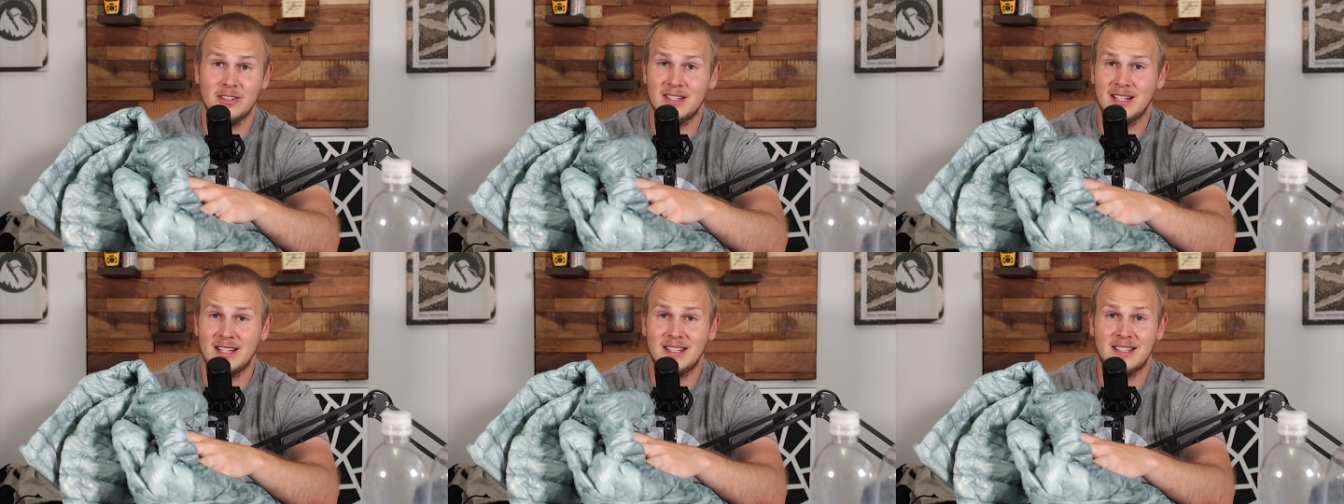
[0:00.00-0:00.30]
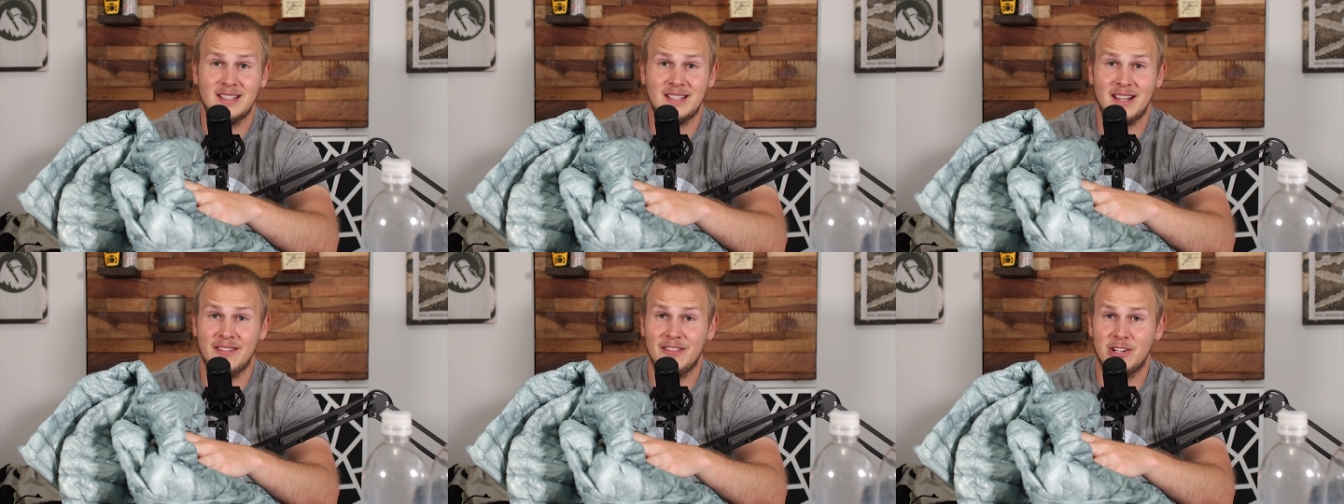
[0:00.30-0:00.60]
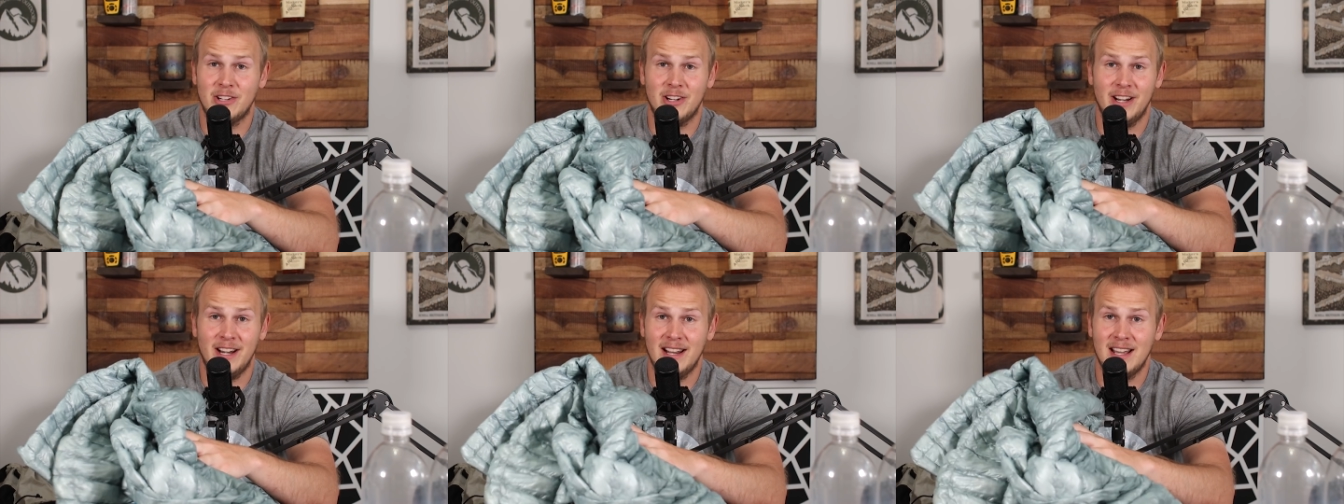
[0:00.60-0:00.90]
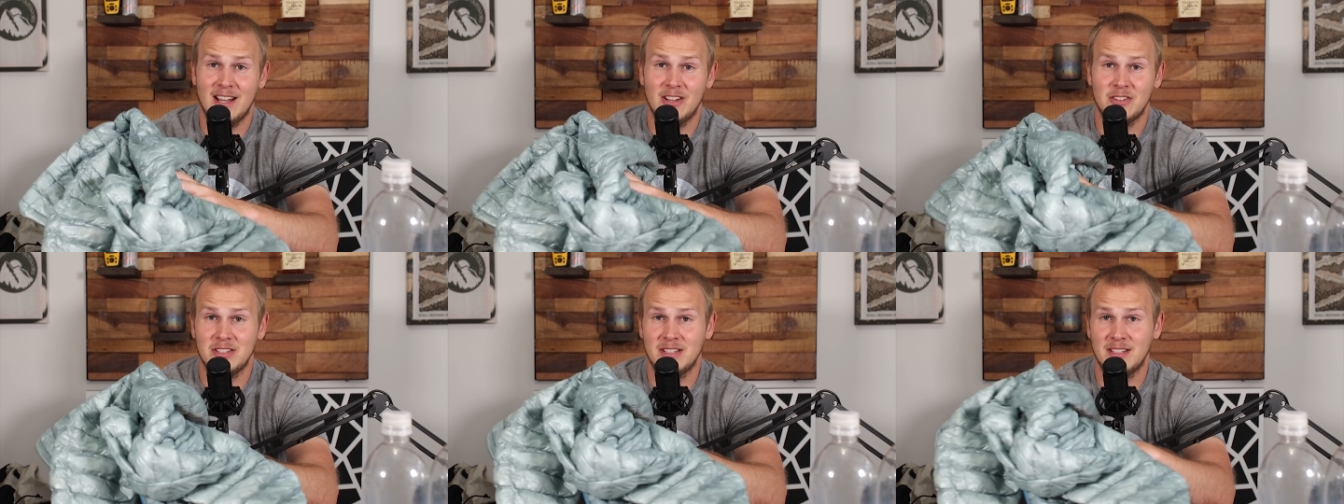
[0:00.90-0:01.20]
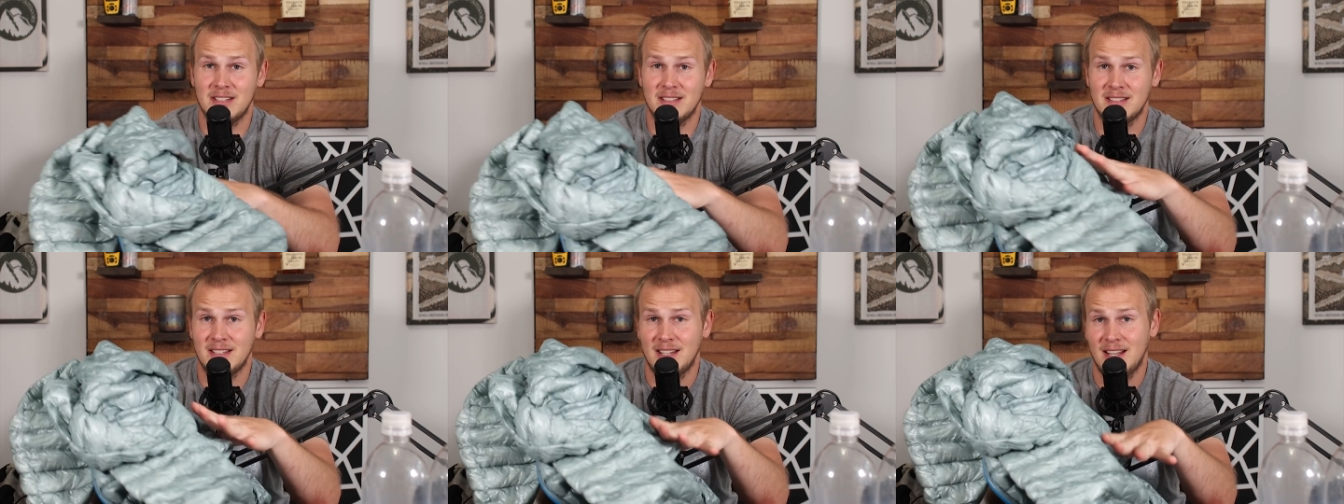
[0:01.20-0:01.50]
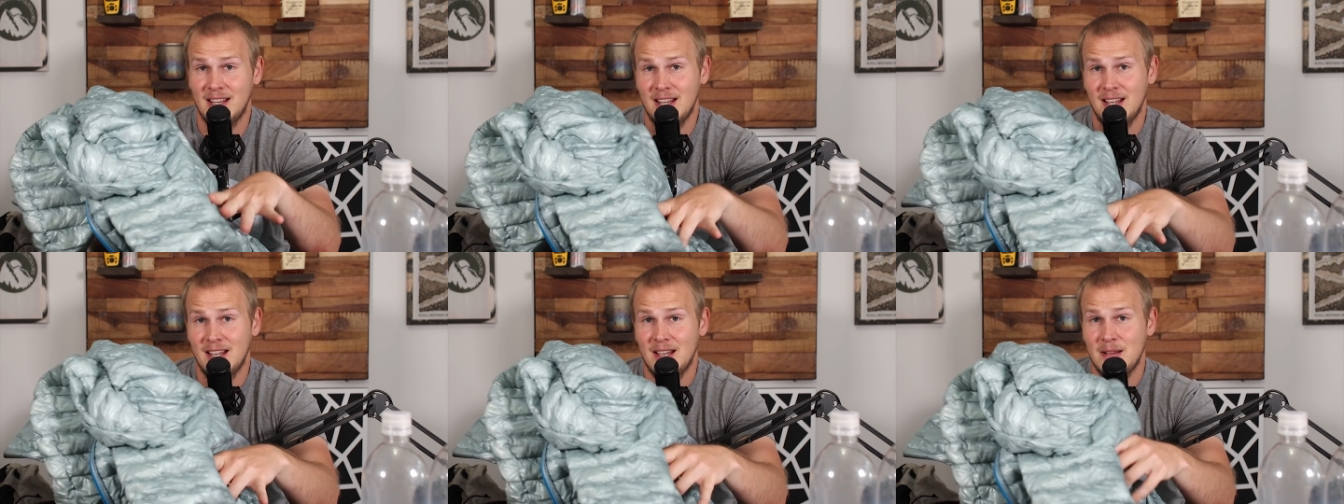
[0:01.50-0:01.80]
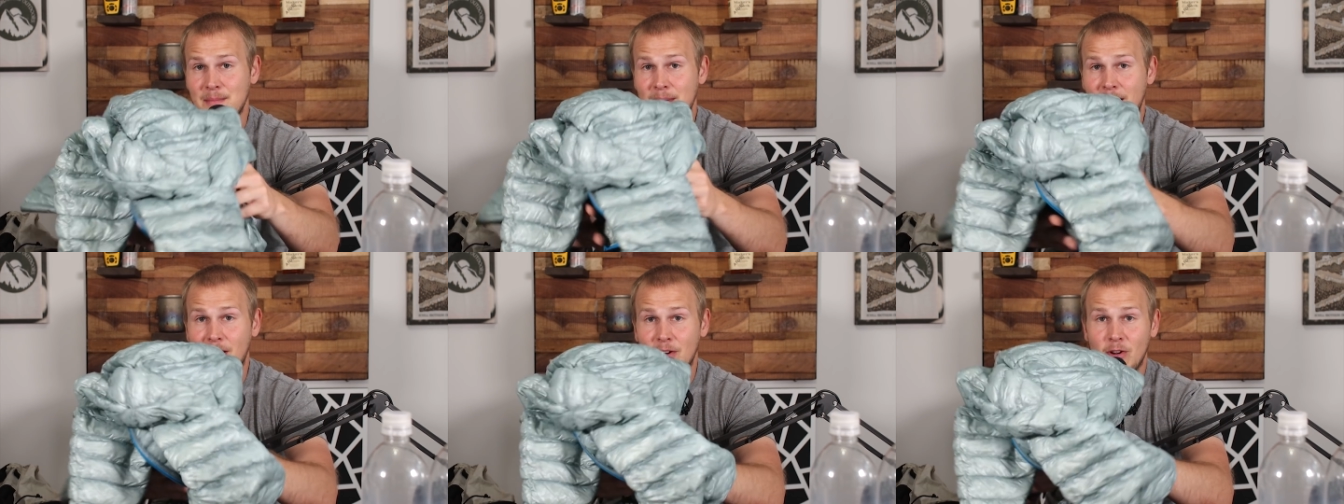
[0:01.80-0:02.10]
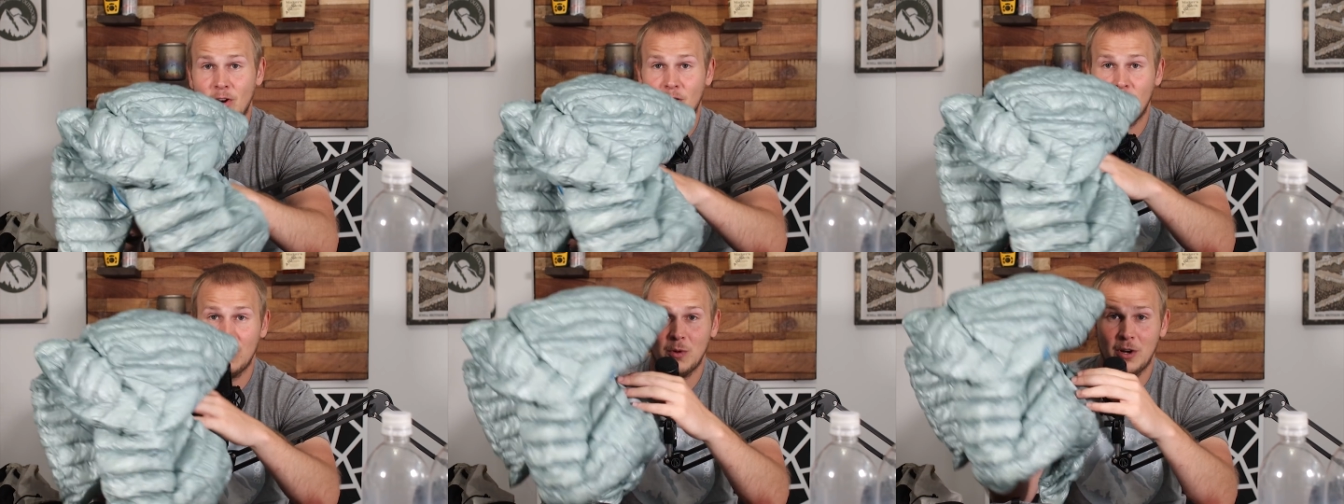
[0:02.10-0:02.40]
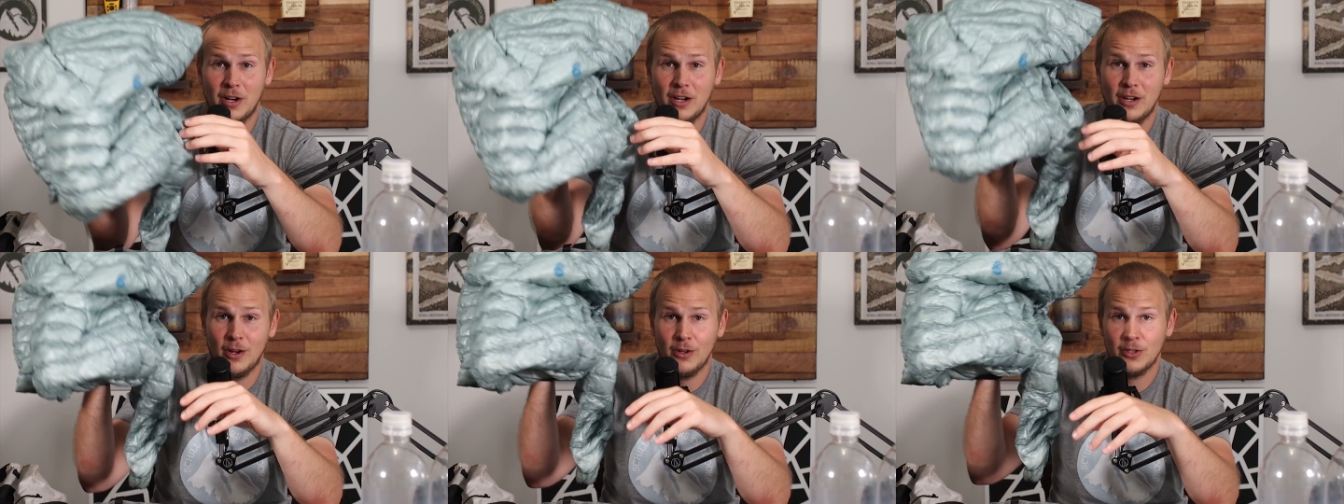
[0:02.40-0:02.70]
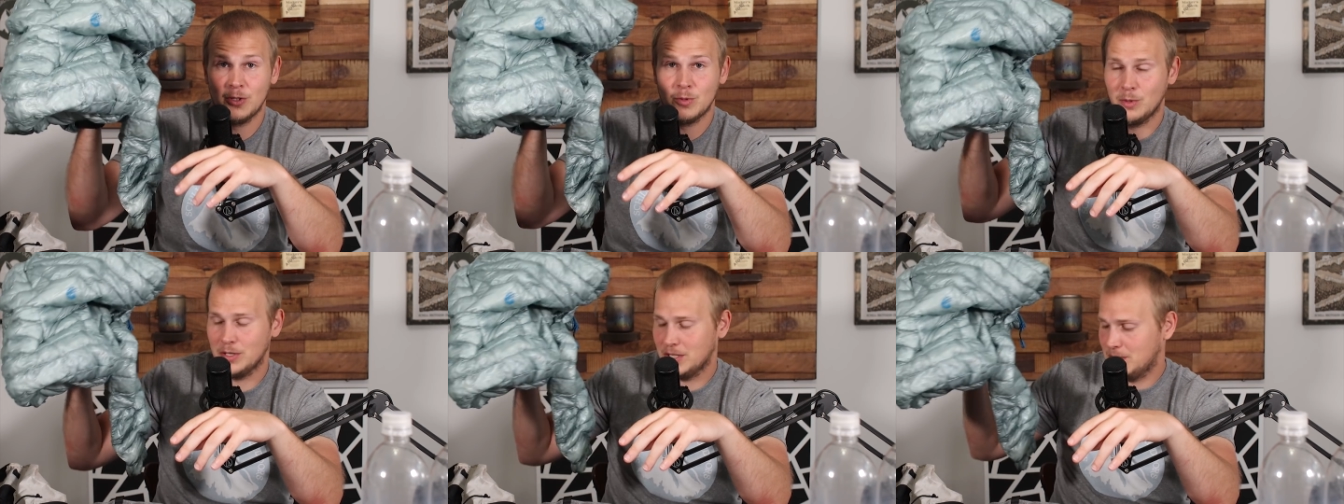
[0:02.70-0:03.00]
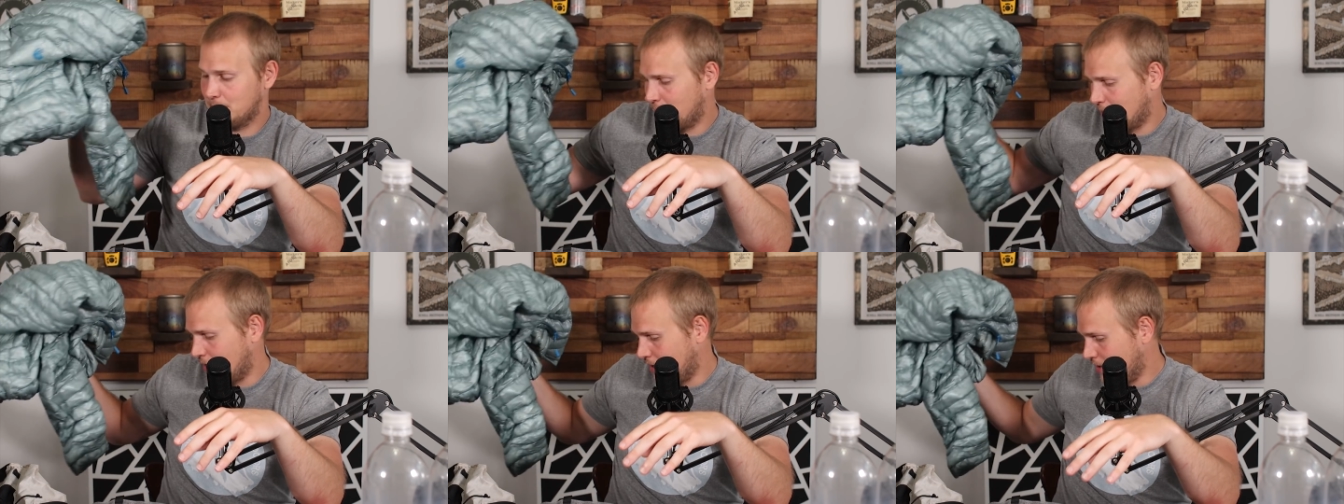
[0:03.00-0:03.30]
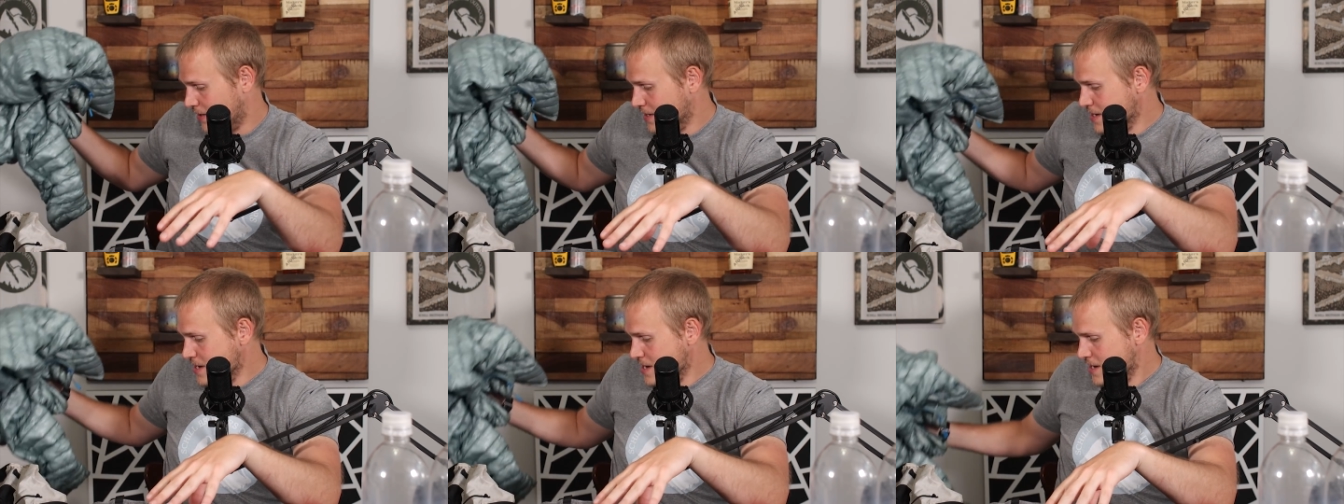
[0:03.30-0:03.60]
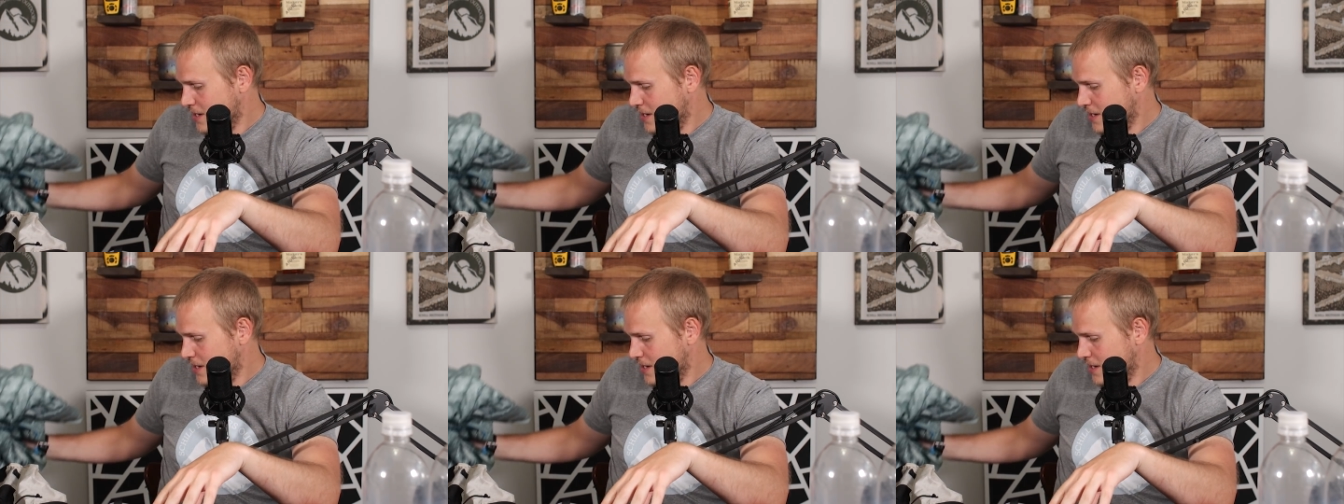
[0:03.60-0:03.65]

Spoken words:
It's like 7 or 8 ounces. Mountain Hardwear Ghost Whisperer.